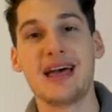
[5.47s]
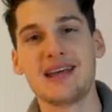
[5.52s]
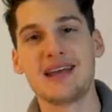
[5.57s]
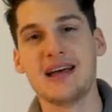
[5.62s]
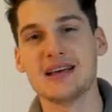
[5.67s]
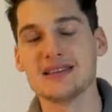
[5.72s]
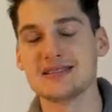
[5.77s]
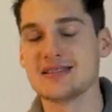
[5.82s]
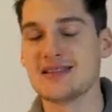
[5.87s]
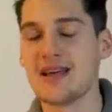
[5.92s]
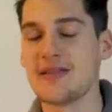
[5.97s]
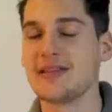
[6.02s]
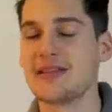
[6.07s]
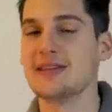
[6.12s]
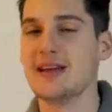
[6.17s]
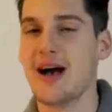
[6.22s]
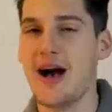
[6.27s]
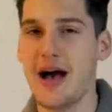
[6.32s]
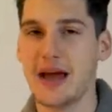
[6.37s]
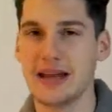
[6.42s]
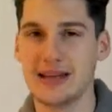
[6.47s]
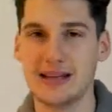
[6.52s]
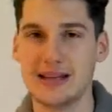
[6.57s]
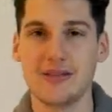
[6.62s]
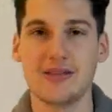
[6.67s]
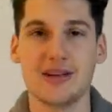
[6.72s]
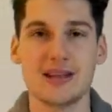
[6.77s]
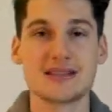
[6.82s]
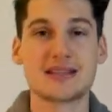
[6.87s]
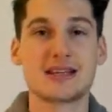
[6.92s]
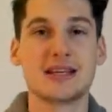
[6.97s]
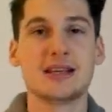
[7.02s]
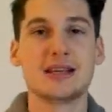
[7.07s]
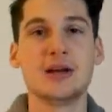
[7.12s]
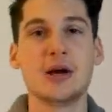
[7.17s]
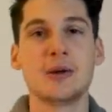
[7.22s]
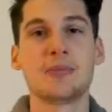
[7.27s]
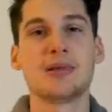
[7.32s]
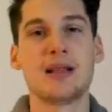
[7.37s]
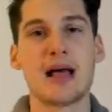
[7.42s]
Etta has nothing to hide given its
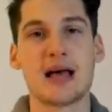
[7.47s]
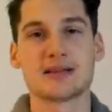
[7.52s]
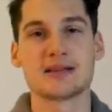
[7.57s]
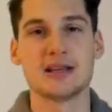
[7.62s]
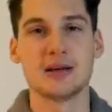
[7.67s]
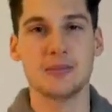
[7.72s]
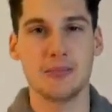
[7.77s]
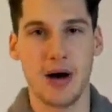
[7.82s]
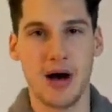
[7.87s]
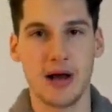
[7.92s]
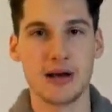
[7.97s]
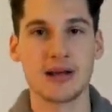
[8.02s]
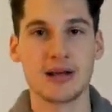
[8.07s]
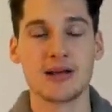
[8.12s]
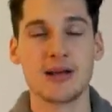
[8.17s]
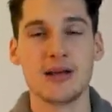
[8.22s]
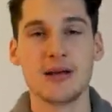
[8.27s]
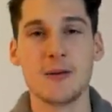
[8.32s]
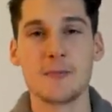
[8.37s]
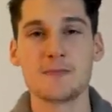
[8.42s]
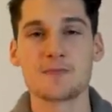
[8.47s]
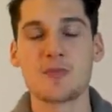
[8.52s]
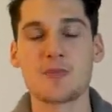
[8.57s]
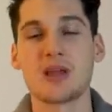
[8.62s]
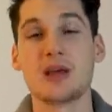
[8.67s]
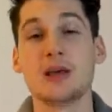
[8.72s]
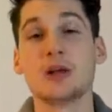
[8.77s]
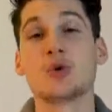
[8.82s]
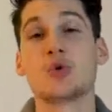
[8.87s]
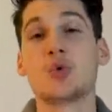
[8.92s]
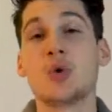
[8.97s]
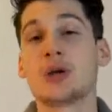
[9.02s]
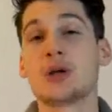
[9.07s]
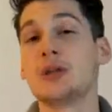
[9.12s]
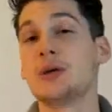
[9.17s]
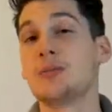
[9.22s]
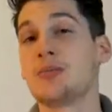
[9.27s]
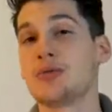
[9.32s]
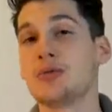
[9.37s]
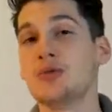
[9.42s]
clear plastic body. It'll
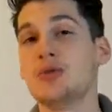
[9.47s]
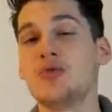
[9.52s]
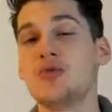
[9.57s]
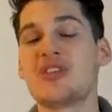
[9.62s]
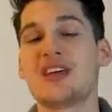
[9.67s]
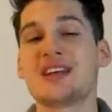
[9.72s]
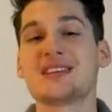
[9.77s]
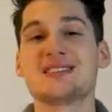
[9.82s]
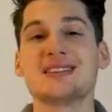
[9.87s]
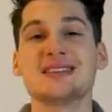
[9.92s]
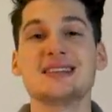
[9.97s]
quickly prove that it's